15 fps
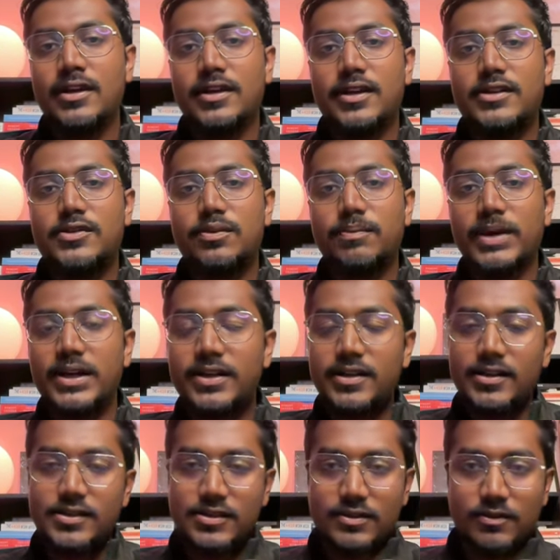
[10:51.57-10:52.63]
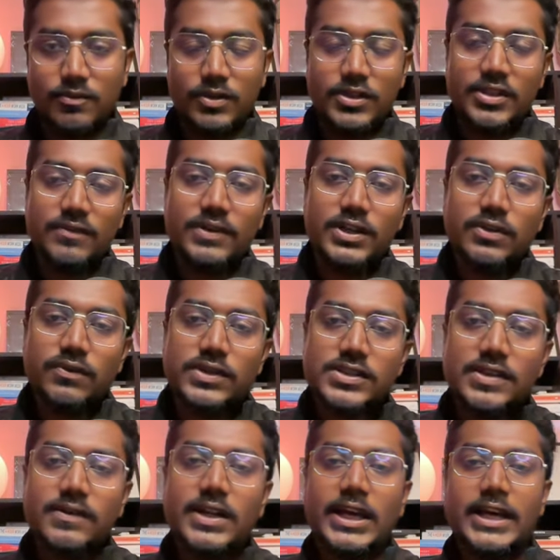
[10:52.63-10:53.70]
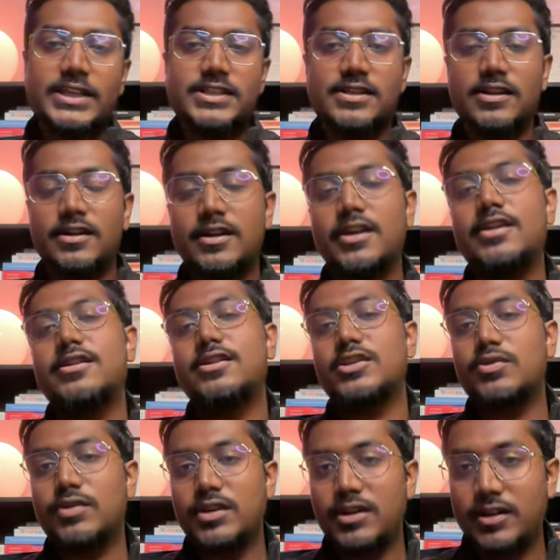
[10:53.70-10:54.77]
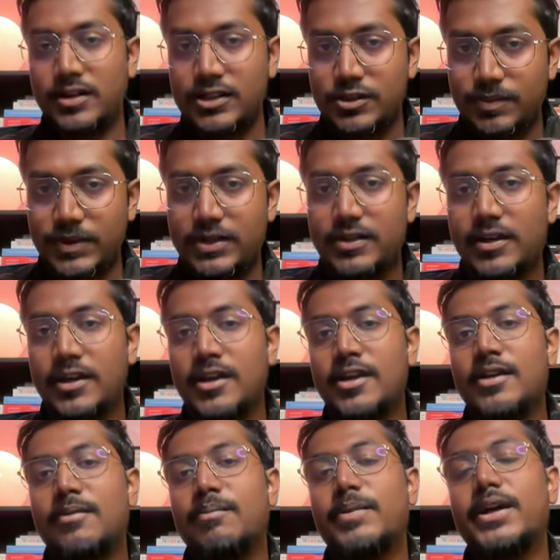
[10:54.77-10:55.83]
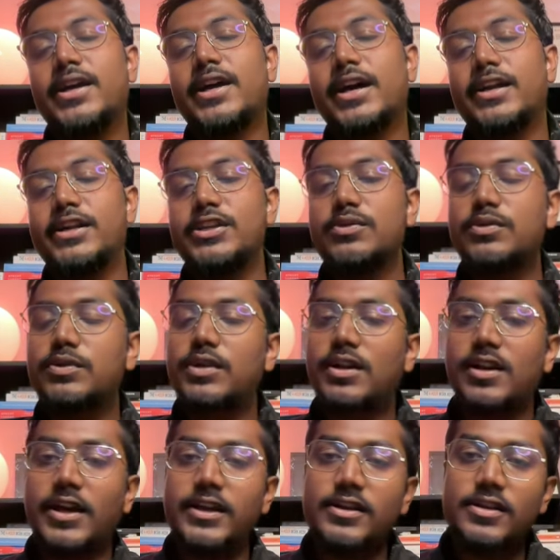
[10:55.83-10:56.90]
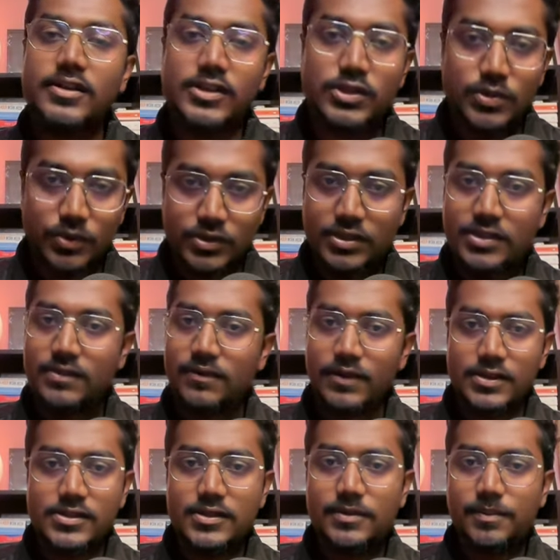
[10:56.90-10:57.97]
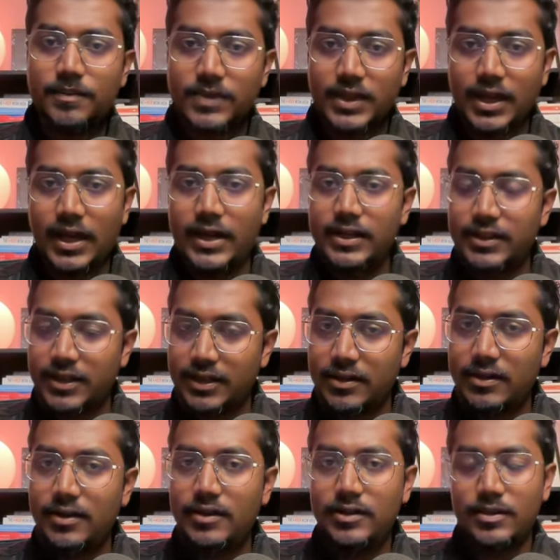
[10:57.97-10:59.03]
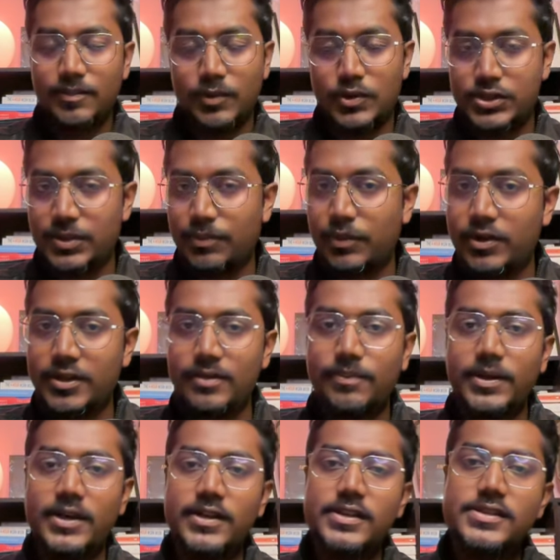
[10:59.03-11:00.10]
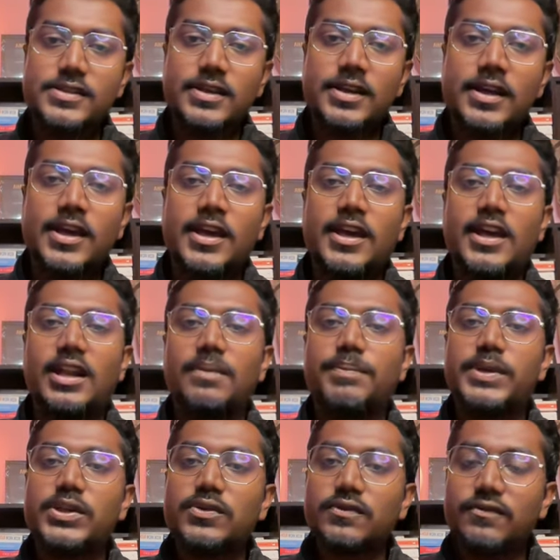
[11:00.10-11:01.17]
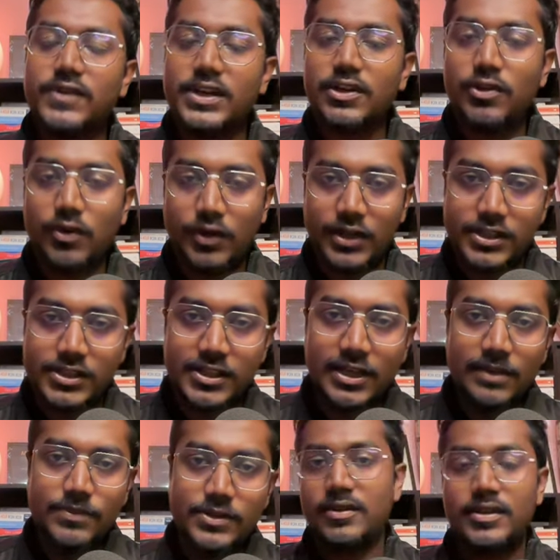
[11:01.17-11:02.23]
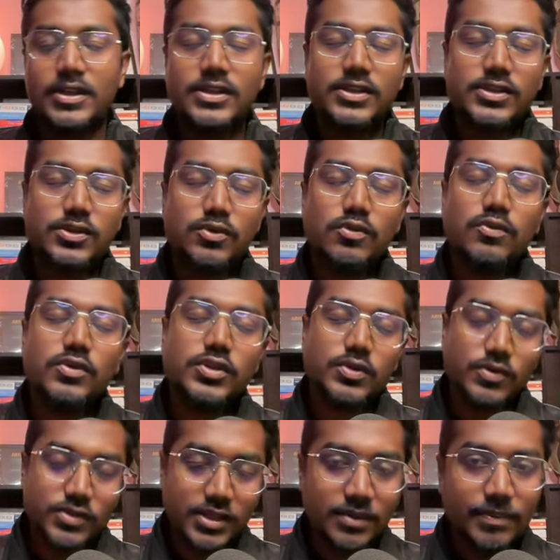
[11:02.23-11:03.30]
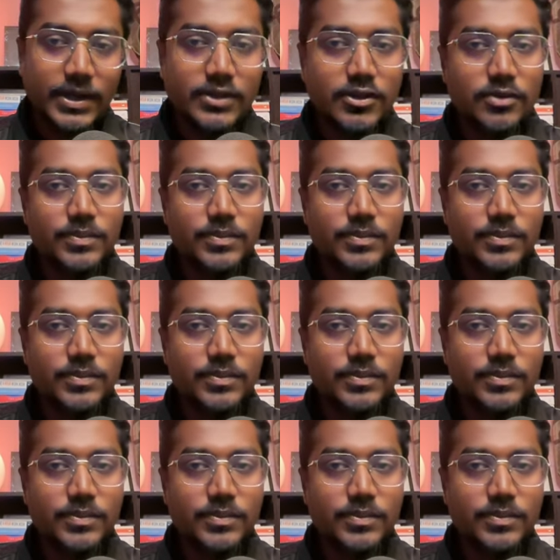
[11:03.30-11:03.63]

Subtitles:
Right. So mentors, what they will do is they will accelerate your learning speed by guiding you to the right resources first. And then the most important part is helping you fill knowledge gaps that you yourself might not